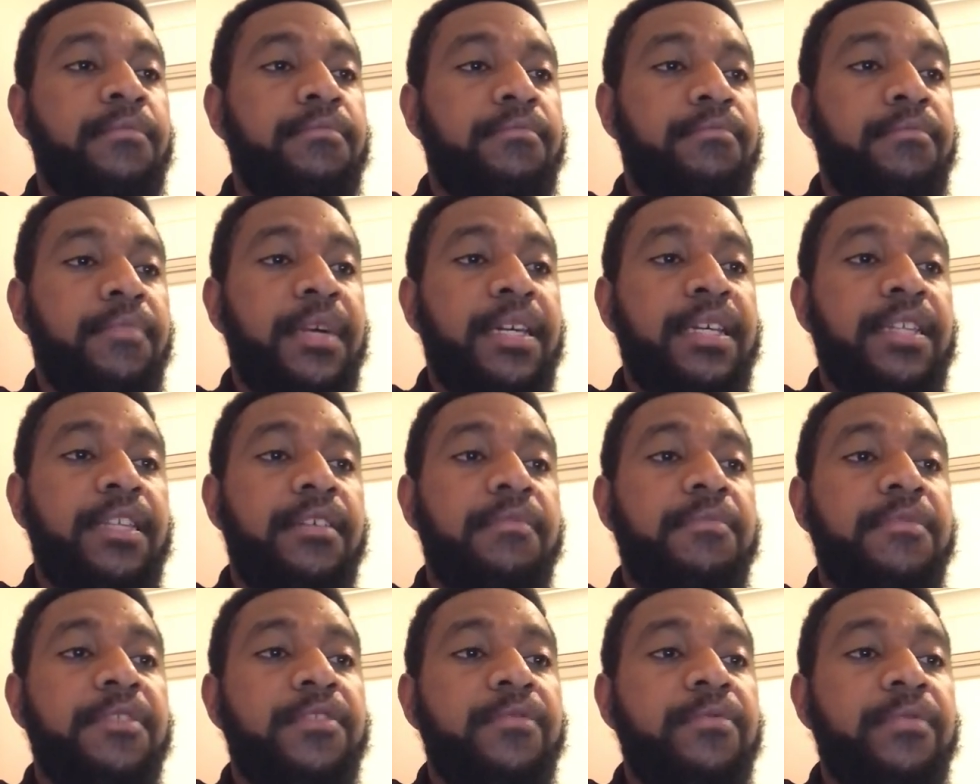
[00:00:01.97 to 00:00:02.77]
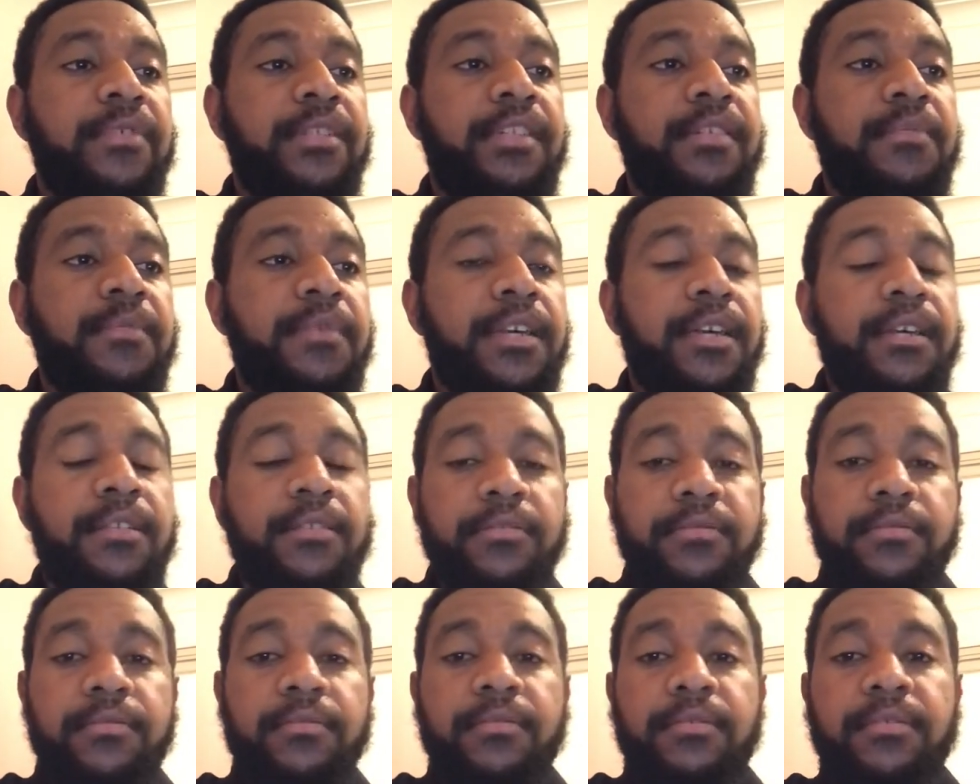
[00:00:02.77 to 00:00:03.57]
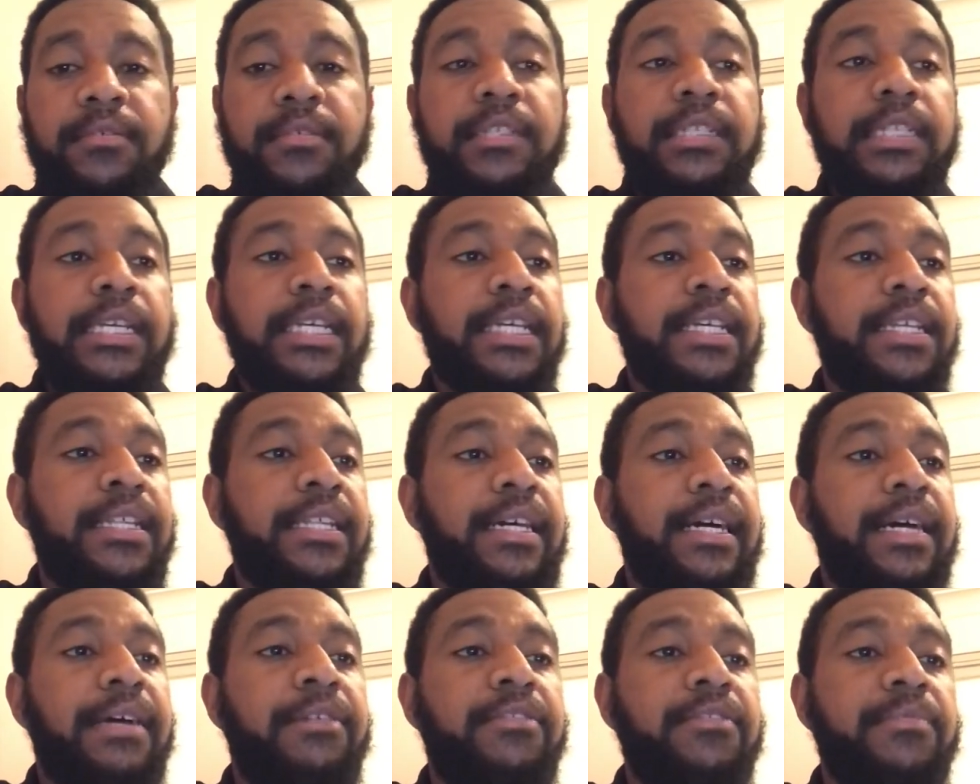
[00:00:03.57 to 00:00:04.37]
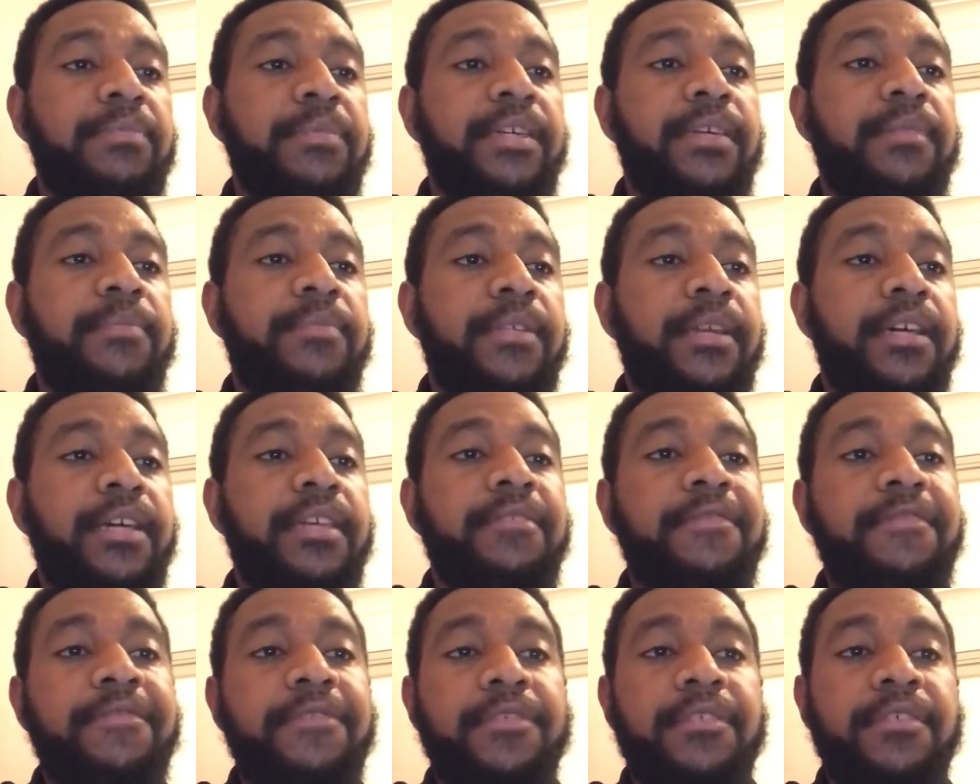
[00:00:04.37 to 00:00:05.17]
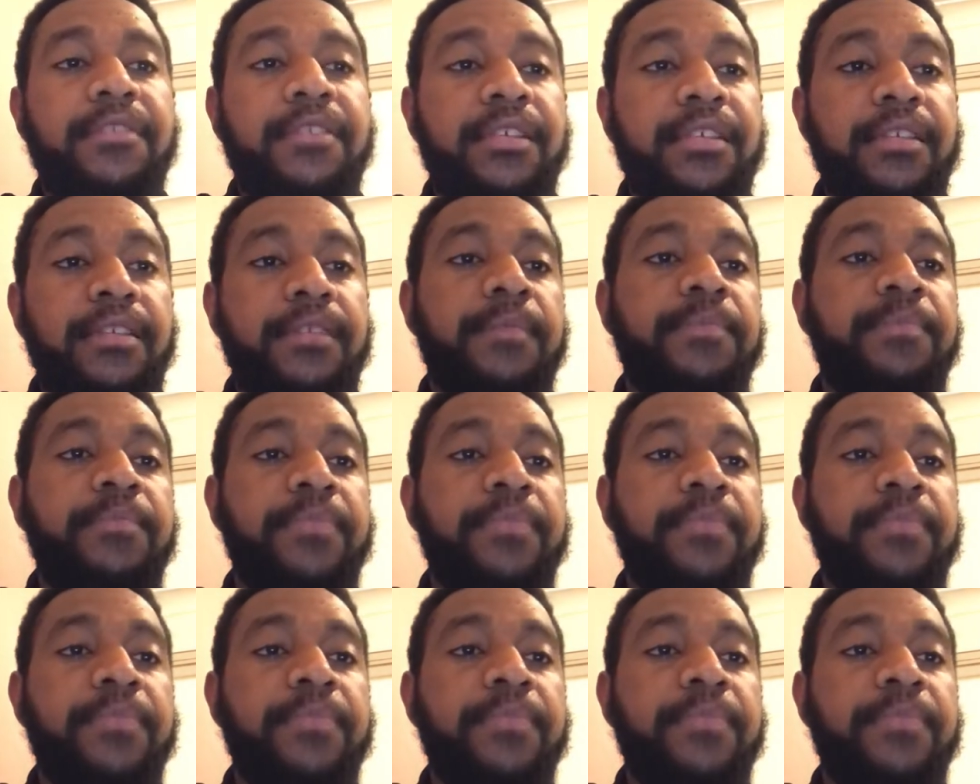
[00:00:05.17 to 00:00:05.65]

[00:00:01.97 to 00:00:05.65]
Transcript: My name is William Kalu, and I will be applying for the